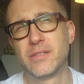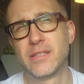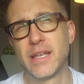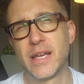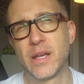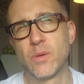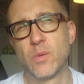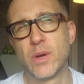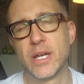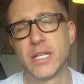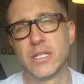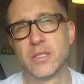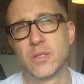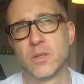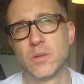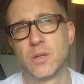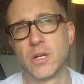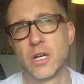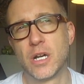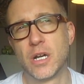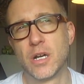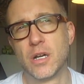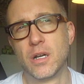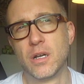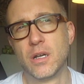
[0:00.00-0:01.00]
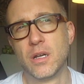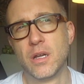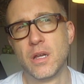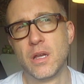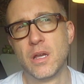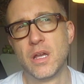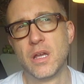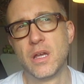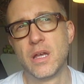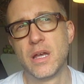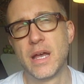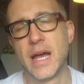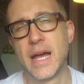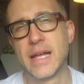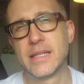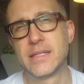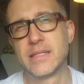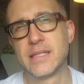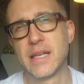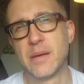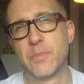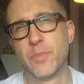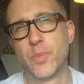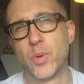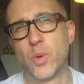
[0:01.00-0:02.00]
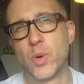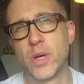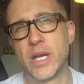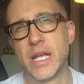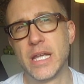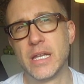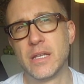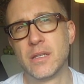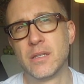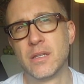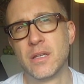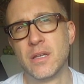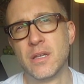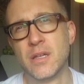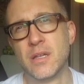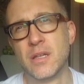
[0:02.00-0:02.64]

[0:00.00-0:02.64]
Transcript: Segway tour at some point.